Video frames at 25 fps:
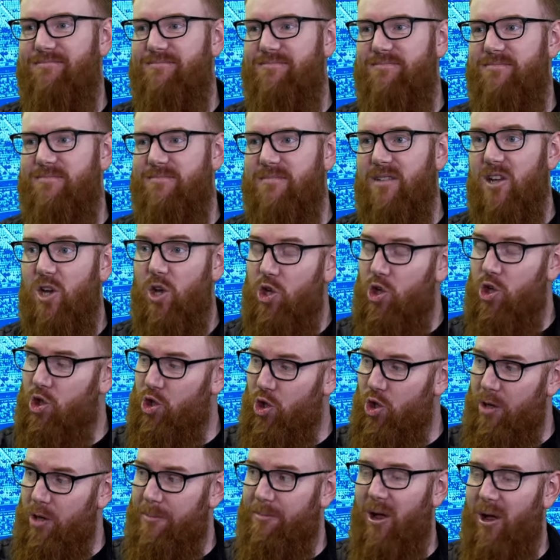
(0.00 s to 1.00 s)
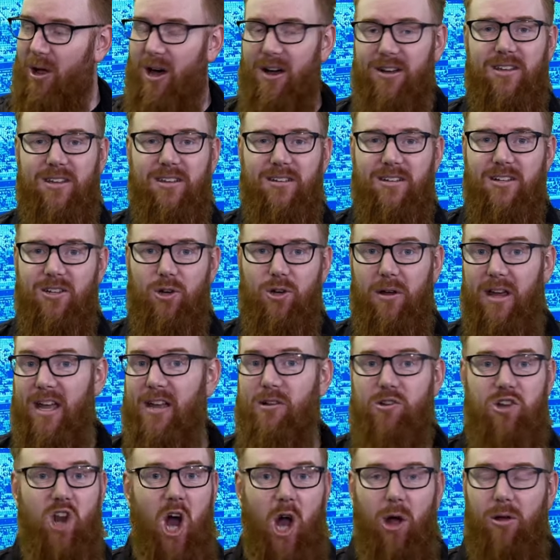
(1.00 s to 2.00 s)
Oh, yeah. Yeah, he good seems like a good bloke. Good,
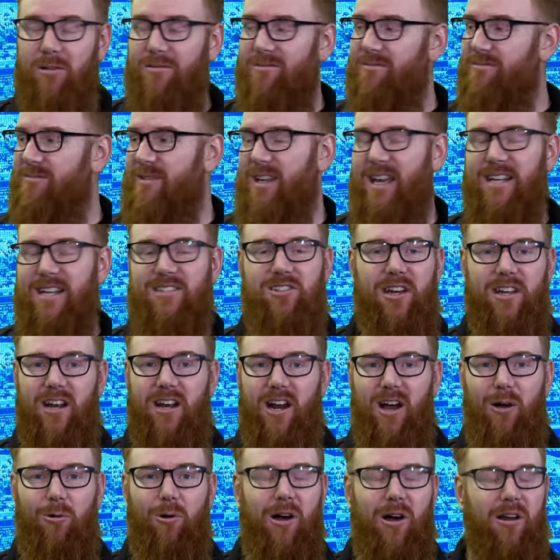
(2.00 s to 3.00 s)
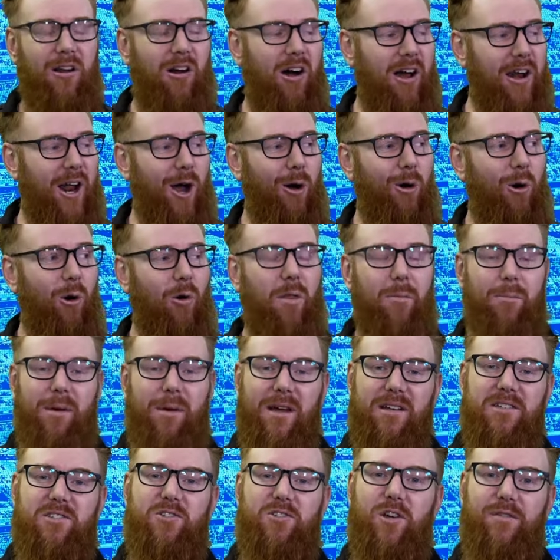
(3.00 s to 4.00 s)
Chill, very chill. He's like, you know what? I know all the
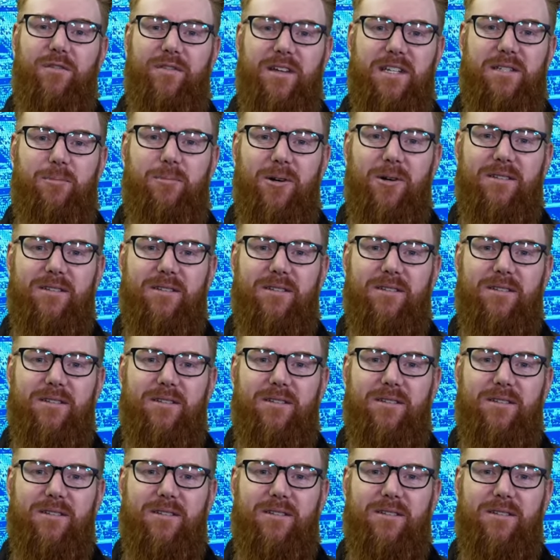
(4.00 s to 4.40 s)
best surfing spots.